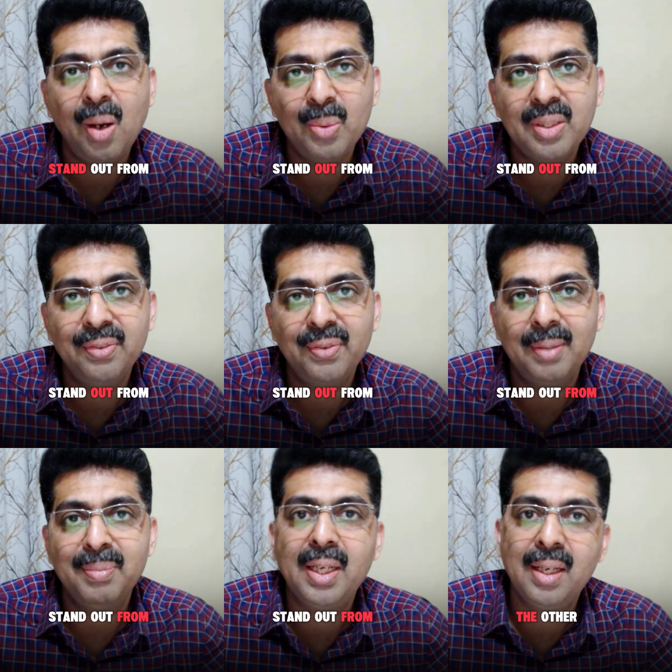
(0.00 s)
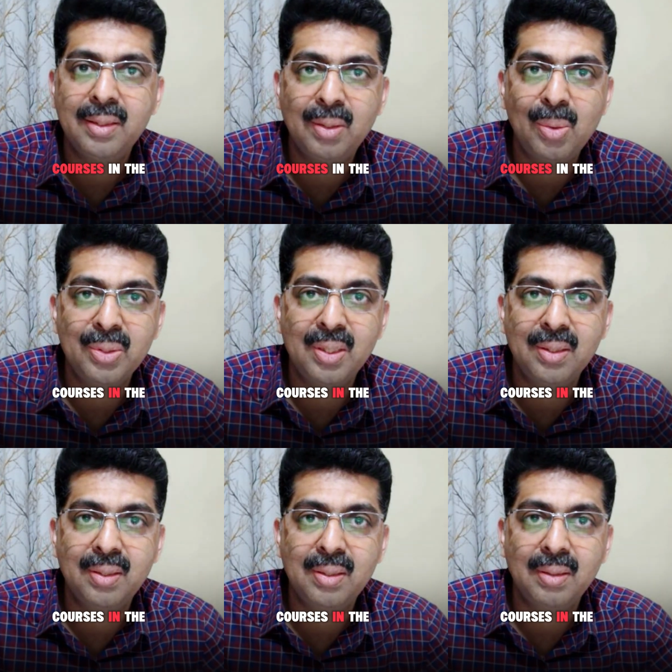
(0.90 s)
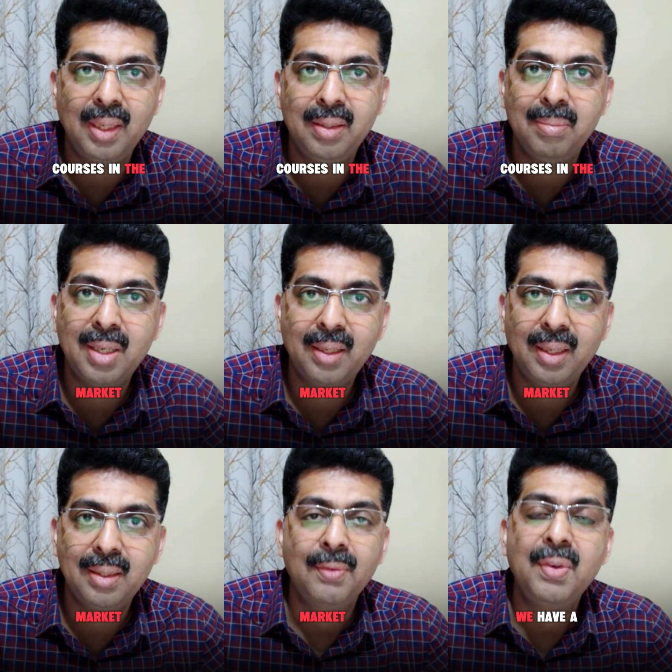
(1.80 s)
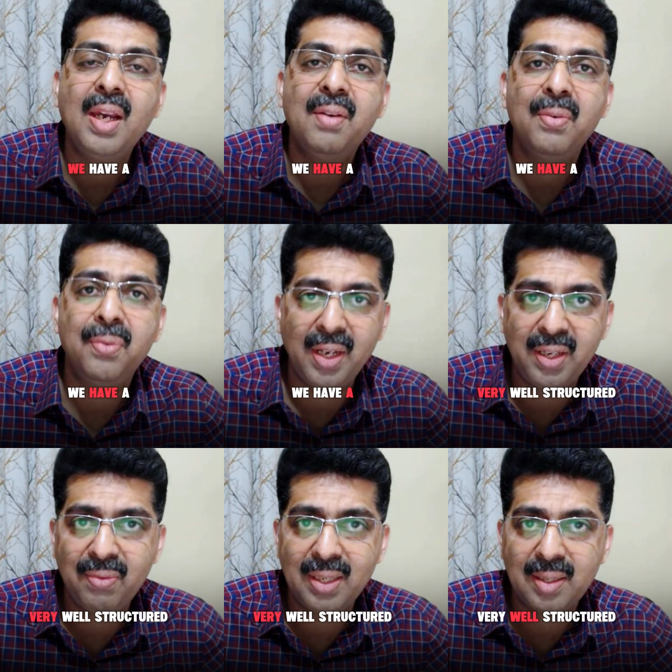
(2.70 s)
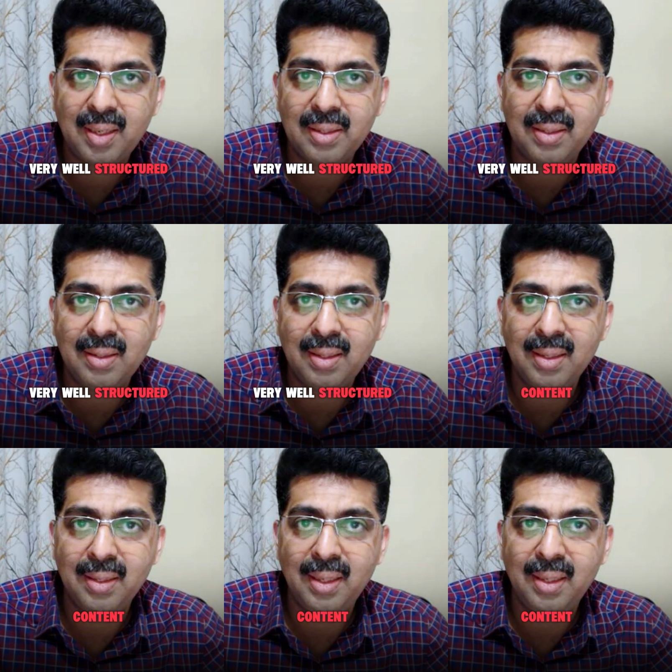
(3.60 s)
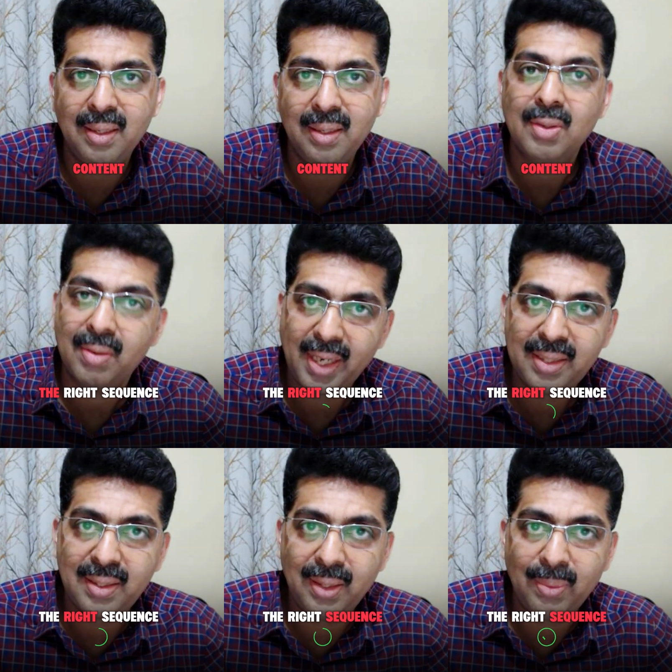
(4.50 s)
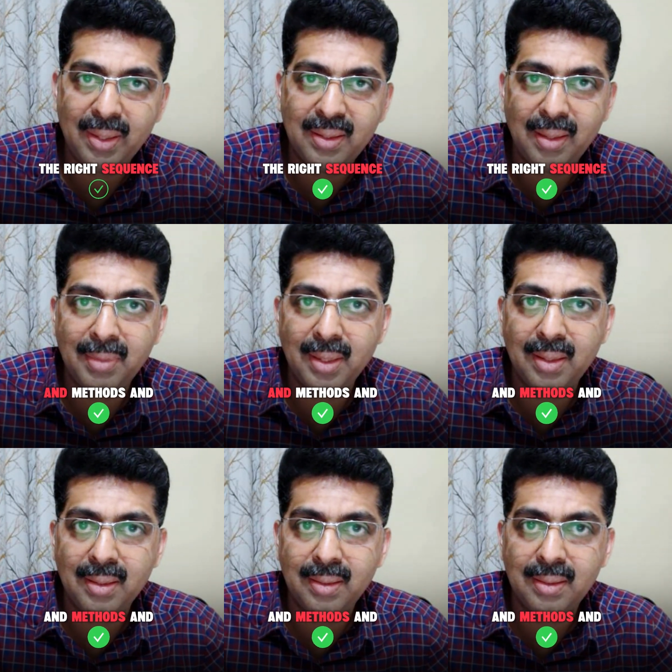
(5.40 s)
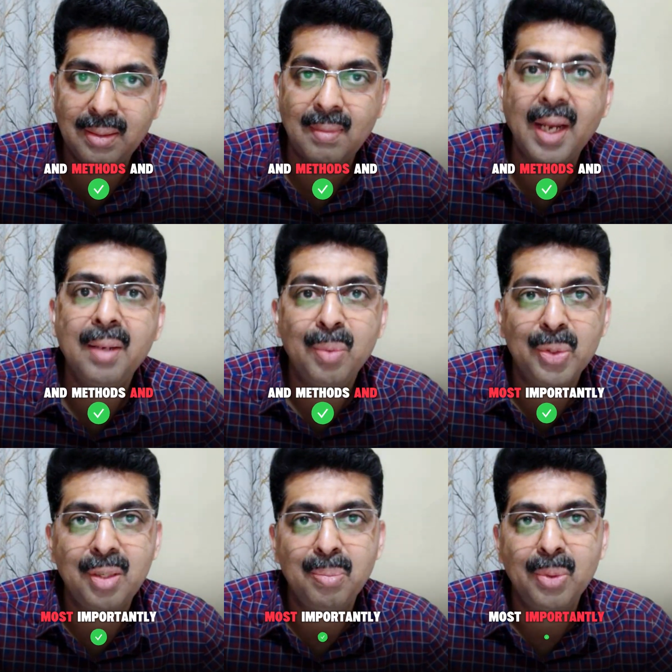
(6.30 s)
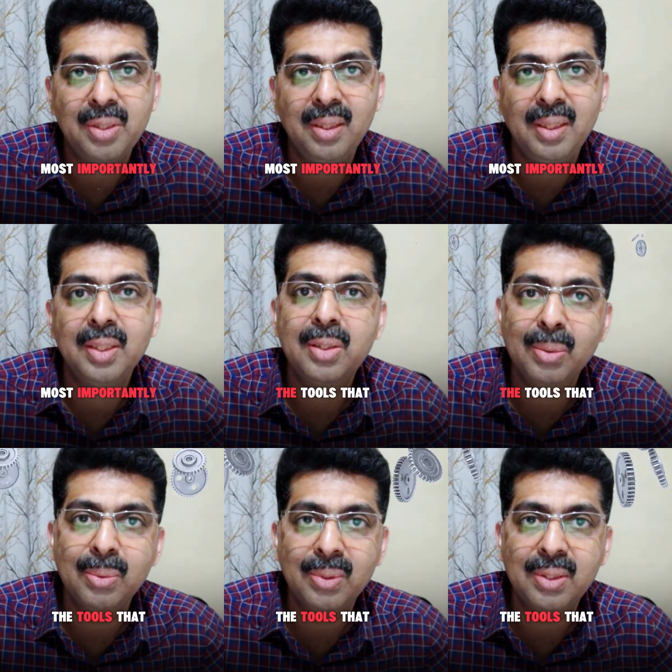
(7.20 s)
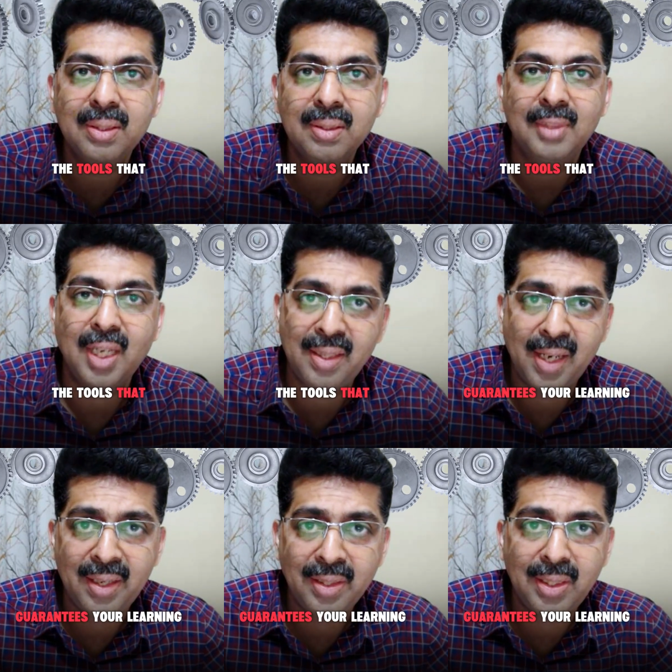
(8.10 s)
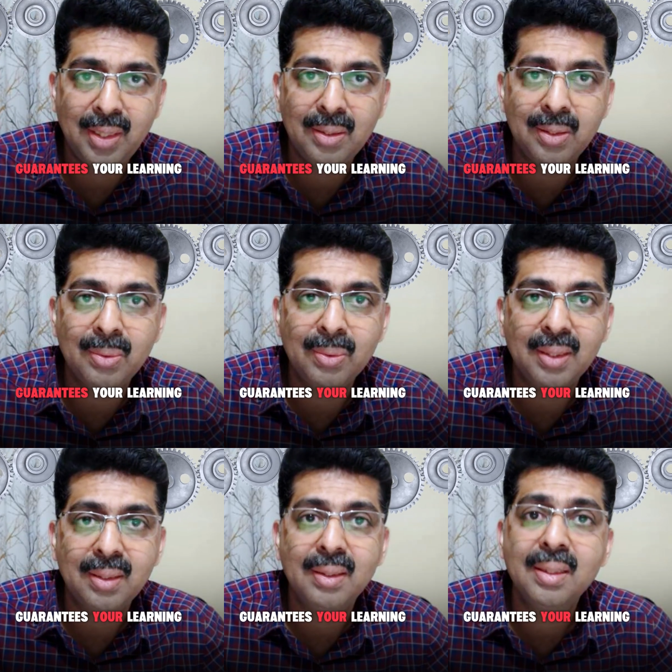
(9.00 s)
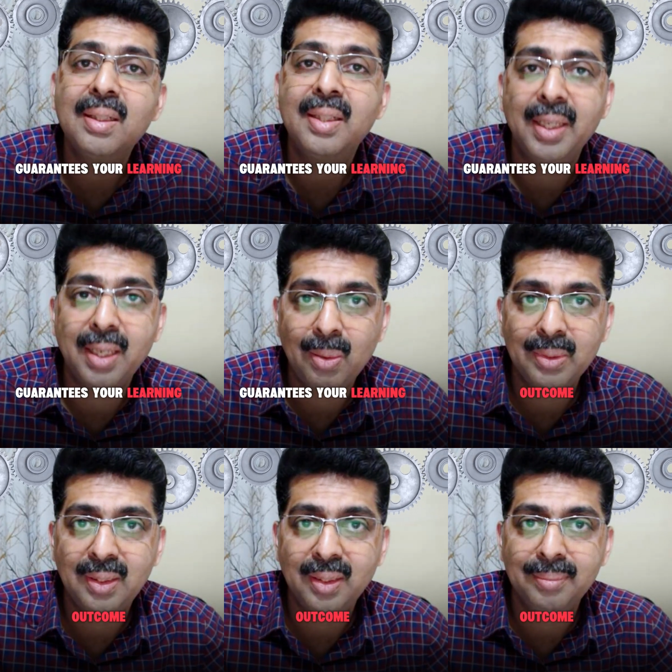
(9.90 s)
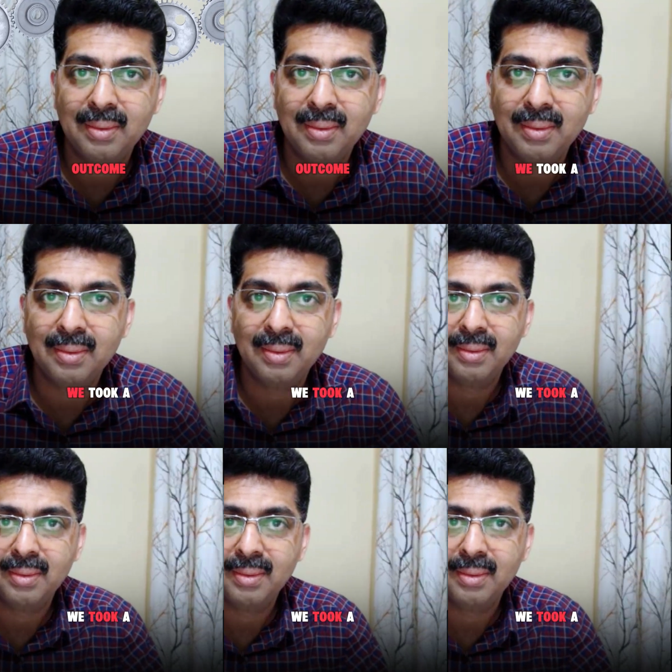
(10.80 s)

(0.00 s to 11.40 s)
out from the other courses in the market. We have a very well structured content, the right sequence and methods, and most importantly, the tools that guarantees your learning outcome. We took